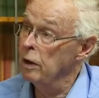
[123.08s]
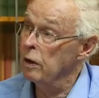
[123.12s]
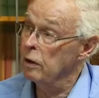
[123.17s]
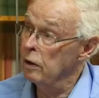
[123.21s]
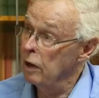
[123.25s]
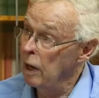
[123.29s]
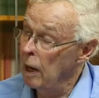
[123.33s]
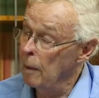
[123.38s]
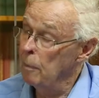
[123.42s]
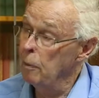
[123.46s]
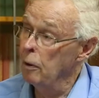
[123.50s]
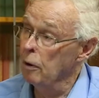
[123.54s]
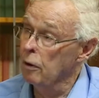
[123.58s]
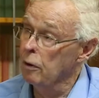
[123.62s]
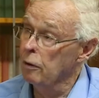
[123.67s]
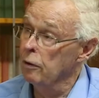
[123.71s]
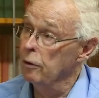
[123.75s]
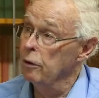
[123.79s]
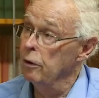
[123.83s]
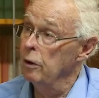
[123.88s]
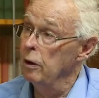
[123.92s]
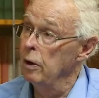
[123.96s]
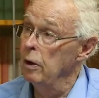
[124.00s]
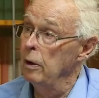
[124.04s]
it happened.
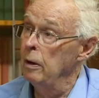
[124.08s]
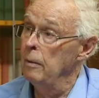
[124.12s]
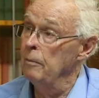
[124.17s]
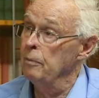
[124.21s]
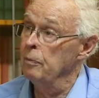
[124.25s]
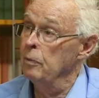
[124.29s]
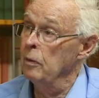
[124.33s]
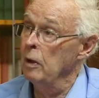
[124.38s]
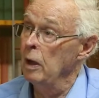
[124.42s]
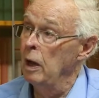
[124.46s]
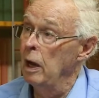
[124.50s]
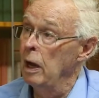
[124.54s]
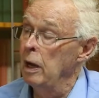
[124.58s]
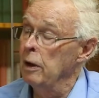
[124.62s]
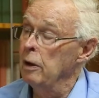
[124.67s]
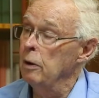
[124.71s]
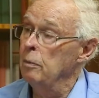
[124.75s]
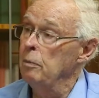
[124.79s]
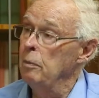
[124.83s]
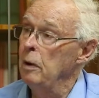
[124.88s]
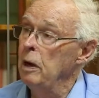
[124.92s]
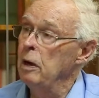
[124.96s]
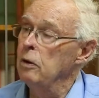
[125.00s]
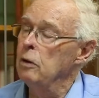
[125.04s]
And
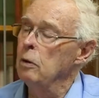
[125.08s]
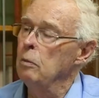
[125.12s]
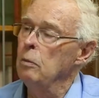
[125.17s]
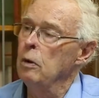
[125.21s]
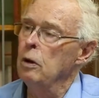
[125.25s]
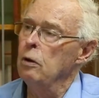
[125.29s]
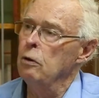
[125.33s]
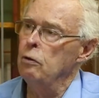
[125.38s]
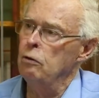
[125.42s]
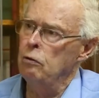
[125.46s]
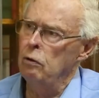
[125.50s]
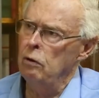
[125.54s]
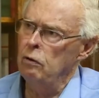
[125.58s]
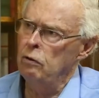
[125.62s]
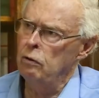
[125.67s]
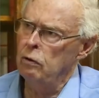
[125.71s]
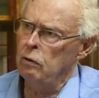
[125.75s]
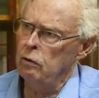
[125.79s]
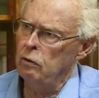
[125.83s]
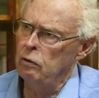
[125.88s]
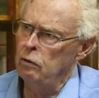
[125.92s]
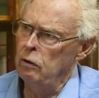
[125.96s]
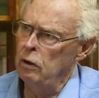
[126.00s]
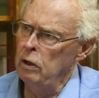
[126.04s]
it made the ministry
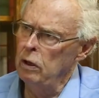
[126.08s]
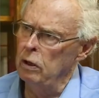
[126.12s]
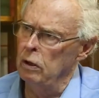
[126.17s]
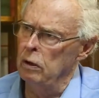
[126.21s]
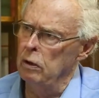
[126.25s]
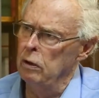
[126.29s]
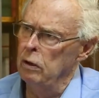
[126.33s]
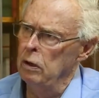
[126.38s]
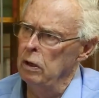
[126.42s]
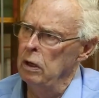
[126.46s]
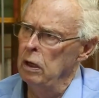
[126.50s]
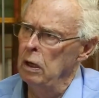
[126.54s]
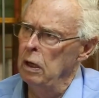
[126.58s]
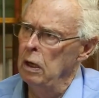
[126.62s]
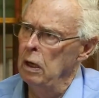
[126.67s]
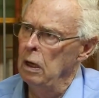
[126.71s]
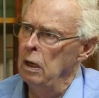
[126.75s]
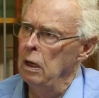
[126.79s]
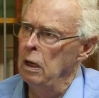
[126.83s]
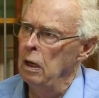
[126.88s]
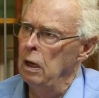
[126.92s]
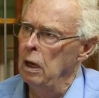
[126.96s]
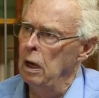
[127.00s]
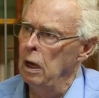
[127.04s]
succeed.
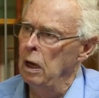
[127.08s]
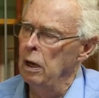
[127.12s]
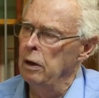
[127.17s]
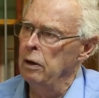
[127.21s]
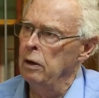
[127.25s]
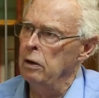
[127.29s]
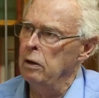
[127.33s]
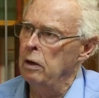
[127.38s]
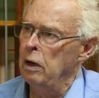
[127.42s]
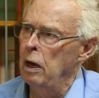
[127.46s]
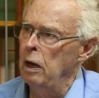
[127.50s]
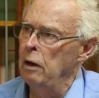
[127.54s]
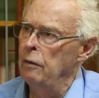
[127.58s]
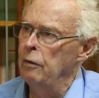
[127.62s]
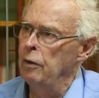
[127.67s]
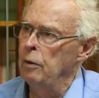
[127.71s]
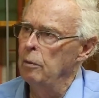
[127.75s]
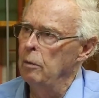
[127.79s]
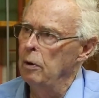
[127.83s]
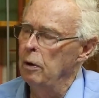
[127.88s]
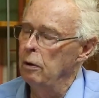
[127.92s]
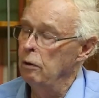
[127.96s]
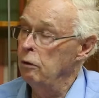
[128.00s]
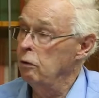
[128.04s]
And it gave the
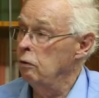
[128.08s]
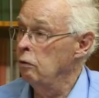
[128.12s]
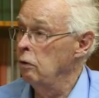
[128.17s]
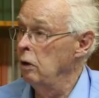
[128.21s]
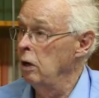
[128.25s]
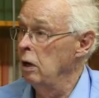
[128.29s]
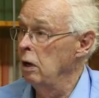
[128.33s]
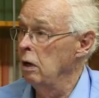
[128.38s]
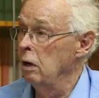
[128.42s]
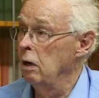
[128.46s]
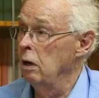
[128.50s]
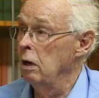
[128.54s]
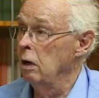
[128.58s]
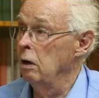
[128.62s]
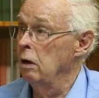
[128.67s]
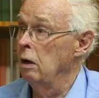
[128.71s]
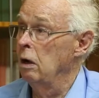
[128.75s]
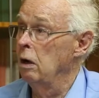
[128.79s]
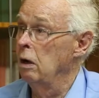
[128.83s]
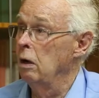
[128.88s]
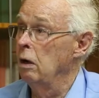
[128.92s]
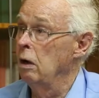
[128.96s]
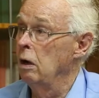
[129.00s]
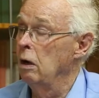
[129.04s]
ministry
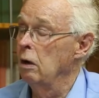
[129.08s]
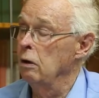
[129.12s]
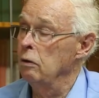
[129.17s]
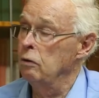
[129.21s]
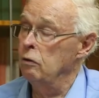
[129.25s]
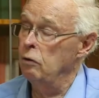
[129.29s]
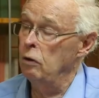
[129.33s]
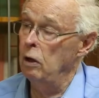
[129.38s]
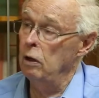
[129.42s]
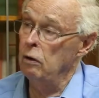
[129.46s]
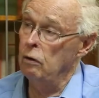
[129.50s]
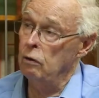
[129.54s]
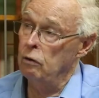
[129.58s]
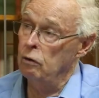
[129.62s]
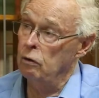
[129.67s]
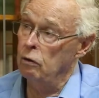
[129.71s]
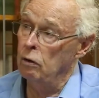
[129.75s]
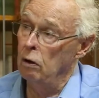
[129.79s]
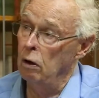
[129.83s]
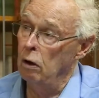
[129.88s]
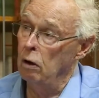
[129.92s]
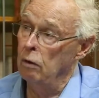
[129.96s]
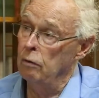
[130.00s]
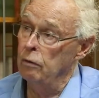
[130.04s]
a sense
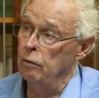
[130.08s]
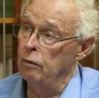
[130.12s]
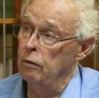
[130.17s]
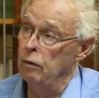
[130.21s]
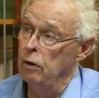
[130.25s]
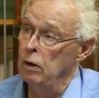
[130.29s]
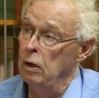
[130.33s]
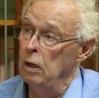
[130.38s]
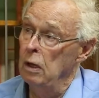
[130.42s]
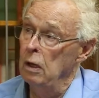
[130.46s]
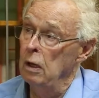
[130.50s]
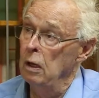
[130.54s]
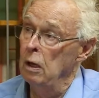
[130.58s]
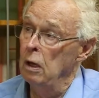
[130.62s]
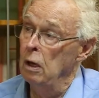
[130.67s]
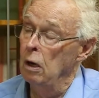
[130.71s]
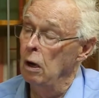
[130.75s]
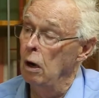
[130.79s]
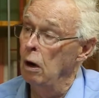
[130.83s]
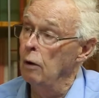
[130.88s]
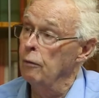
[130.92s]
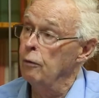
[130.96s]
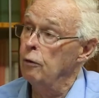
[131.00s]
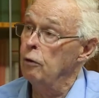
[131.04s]
of
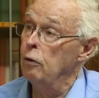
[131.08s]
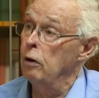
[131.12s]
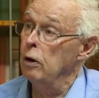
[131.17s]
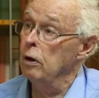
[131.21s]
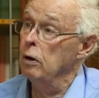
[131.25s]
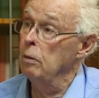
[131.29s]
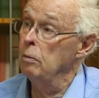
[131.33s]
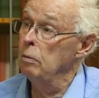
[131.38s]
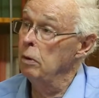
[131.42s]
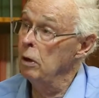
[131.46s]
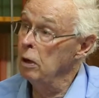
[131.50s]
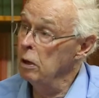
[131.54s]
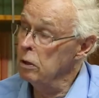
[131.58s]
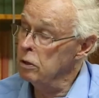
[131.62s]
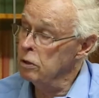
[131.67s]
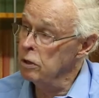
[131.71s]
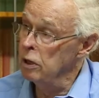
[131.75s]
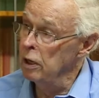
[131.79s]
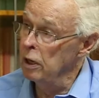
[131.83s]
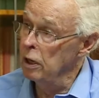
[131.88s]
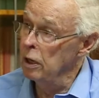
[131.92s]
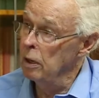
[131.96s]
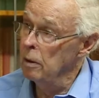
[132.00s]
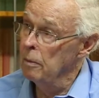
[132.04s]

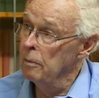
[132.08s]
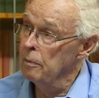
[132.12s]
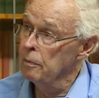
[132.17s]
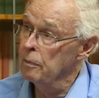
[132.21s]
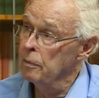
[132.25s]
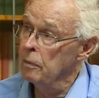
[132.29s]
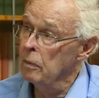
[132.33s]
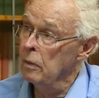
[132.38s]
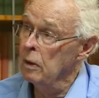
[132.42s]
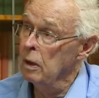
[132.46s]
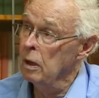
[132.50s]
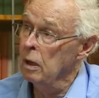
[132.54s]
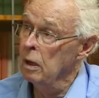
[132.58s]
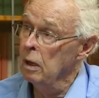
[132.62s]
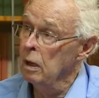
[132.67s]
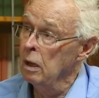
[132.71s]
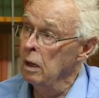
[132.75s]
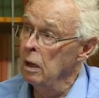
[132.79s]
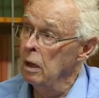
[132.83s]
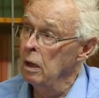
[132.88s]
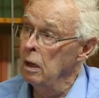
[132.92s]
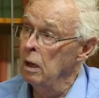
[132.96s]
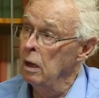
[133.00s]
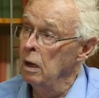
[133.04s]
credibility.
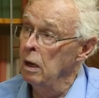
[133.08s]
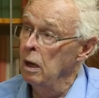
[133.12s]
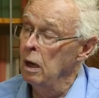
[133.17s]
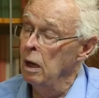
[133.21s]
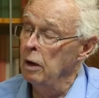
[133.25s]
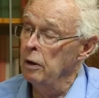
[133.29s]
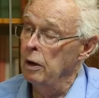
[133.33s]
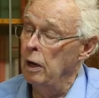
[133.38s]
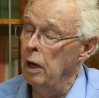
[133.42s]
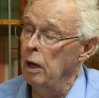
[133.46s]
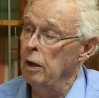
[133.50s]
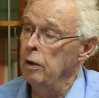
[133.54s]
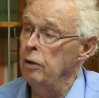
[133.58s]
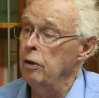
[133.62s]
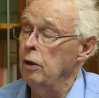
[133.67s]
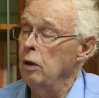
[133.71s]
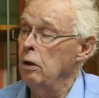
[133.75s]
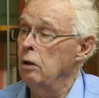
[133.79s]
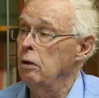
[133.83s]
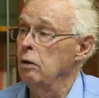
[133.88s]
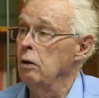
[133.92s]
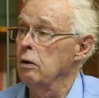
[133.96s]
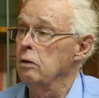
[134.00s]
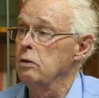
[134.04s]
And I
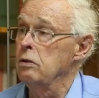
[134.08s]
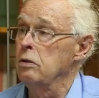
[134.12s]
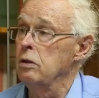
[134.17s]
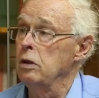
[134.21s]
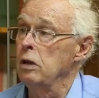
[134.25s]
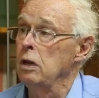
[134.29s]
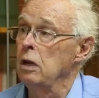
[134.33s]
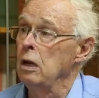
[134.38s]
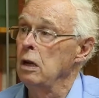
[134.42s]
think that